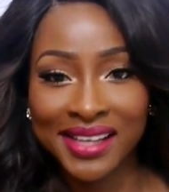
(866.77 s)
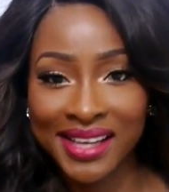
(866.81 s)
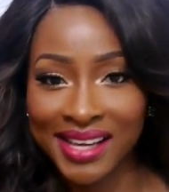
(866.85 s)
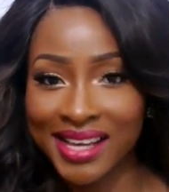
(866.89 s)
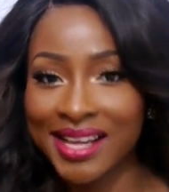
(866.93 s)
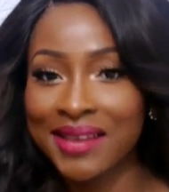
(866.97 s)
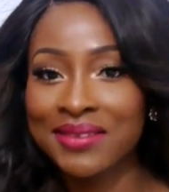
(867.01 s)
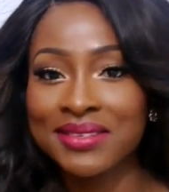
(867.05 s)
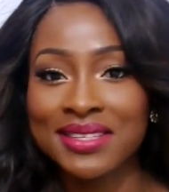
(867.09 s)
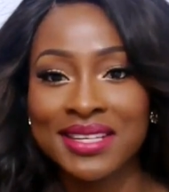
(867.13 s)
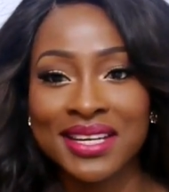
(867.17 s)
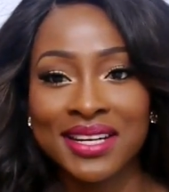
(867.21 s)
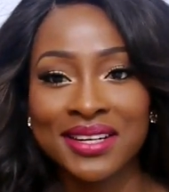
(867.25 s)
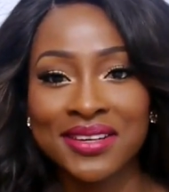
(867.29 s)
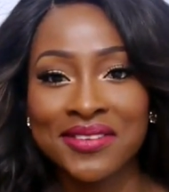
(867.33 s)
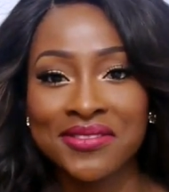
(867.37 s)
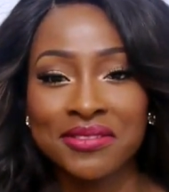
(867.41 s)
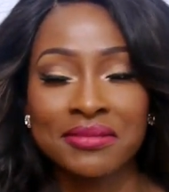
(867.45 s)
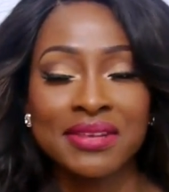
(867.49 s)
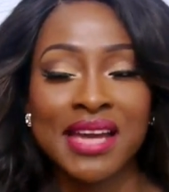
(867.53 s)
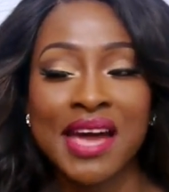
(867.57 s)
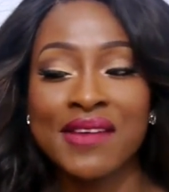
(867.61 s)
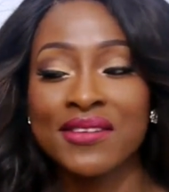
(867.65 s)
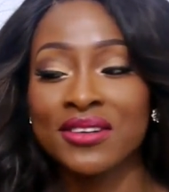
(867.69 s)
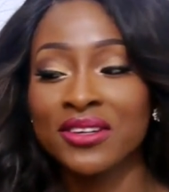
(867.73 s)
absolutely love
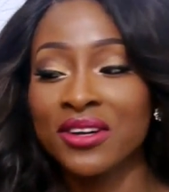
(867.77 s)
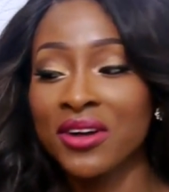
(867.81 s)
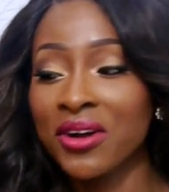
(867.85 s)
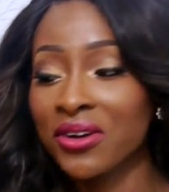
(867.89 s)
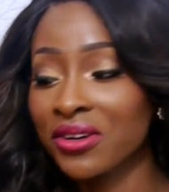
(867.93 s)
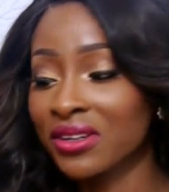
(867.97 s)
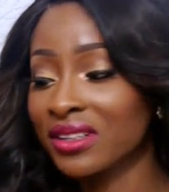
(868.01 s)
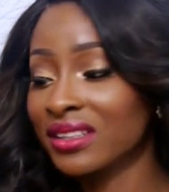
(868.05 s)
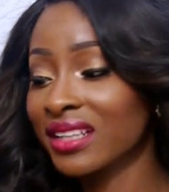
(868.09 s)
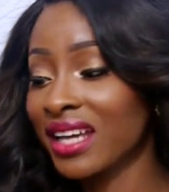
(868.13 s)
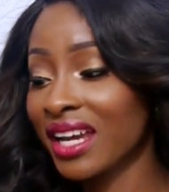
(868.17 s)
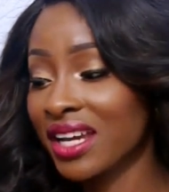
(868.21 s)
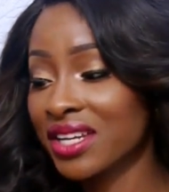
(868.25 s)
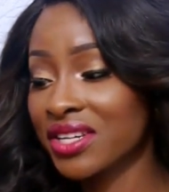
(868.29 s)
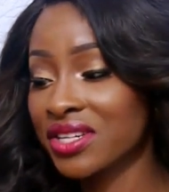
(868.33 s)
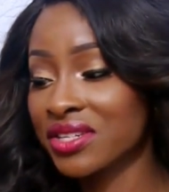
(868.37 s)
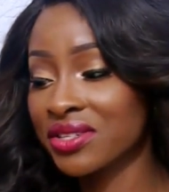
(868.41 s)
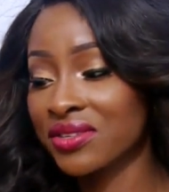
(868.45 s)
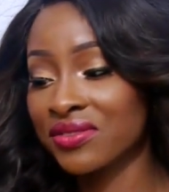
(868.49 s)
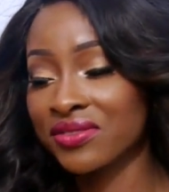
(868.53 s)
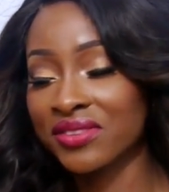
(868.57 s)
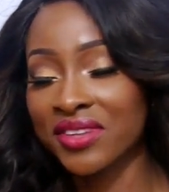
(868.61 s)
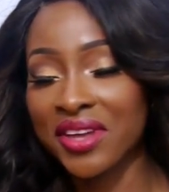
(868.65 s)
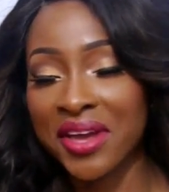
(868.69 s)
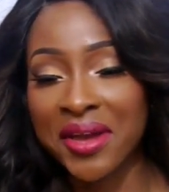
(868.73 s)
them, I have a whole
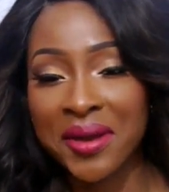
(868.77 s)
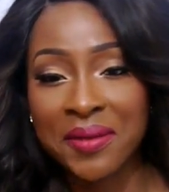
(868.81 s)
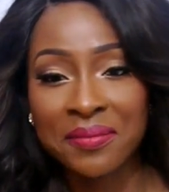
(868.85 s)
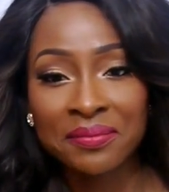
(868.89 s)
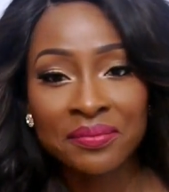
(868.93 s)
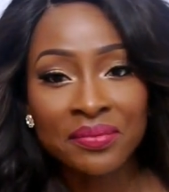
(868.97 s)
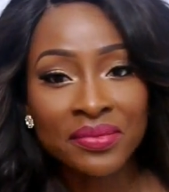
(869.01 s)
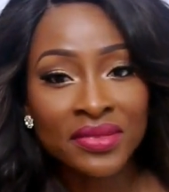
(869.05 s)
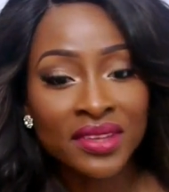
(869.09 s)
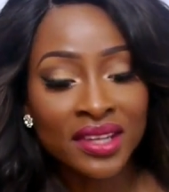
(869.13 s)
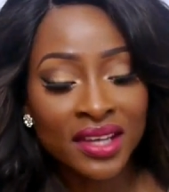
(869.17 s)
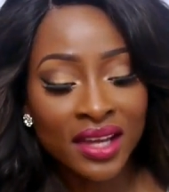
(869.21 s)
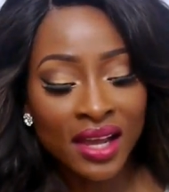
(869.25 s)
collection of them